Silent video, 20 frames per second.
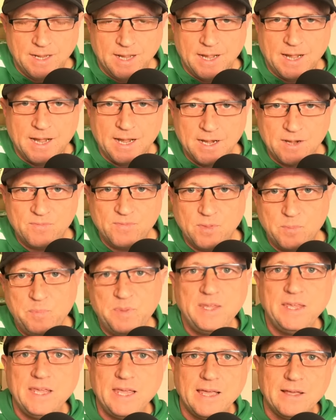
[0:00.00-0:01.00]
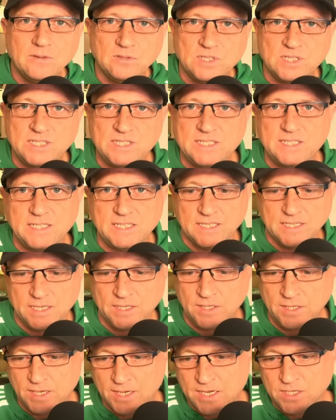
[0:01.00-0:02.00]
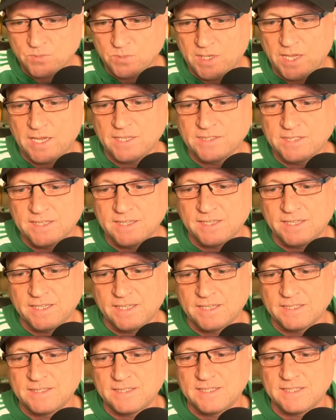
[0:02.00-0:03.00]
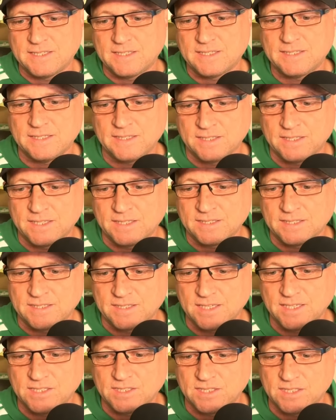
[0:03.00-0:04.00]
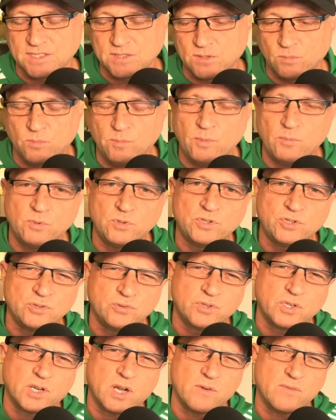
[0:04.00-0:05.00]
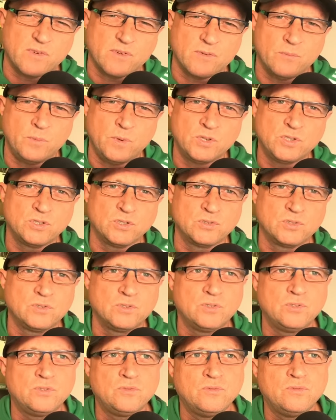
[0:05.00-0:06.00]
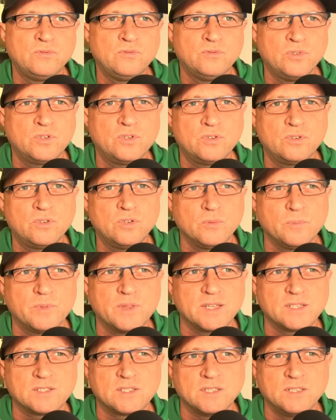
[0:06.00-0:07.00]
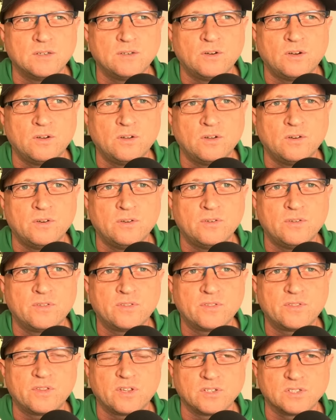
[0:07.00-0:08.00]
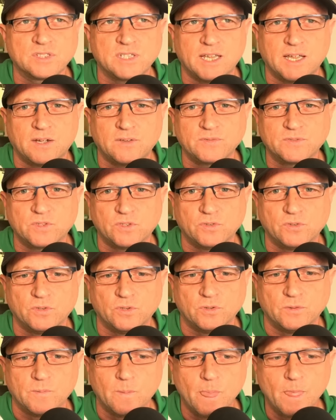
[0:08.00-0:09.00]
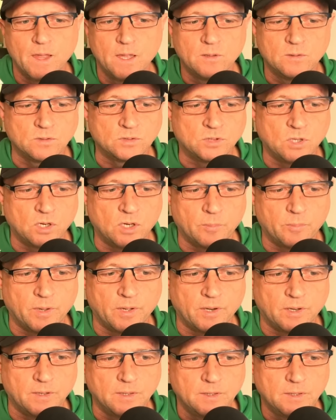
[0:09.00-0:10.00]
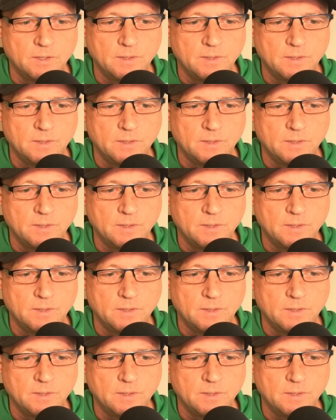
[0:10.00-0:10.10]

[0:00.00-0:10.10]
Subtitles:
have the PLC, as we get into the later dates, the later stages, and maybe we should recoup this on Thursday afternoon. We'll talk about it.